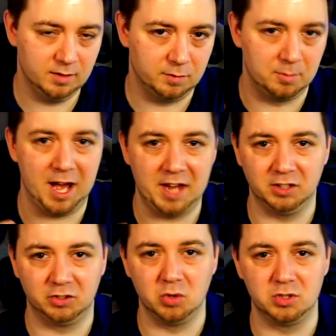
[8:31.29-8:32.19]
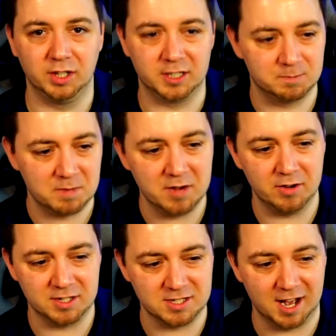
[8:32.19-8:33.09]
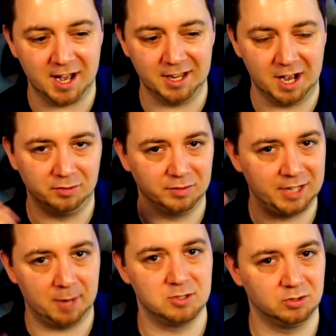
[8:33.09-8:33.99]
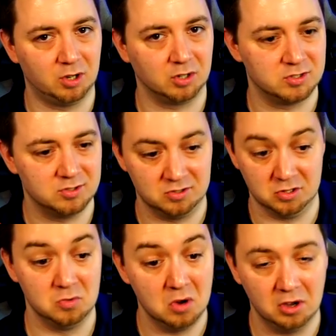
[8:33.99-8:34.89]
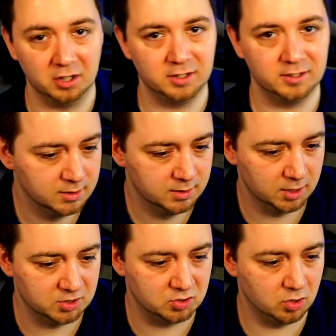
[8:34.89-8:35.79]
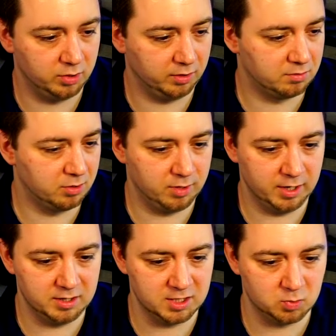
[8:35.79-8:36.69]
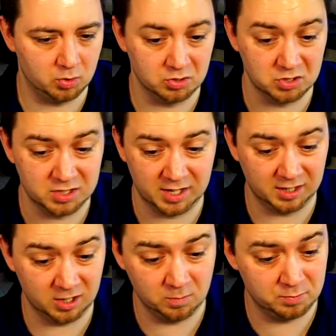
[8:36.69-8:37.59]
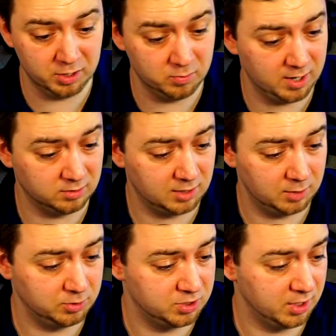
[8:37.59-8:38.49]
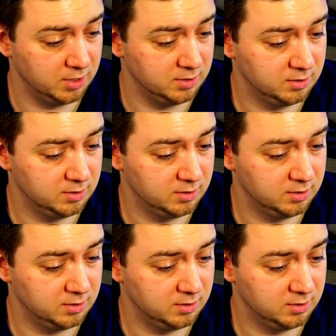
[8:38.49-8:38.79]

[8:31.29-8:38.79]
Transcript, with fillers: From the anecdotal experience that I have, capital locks do work. And scrolling through here, this one does stand out pretty well, I would say.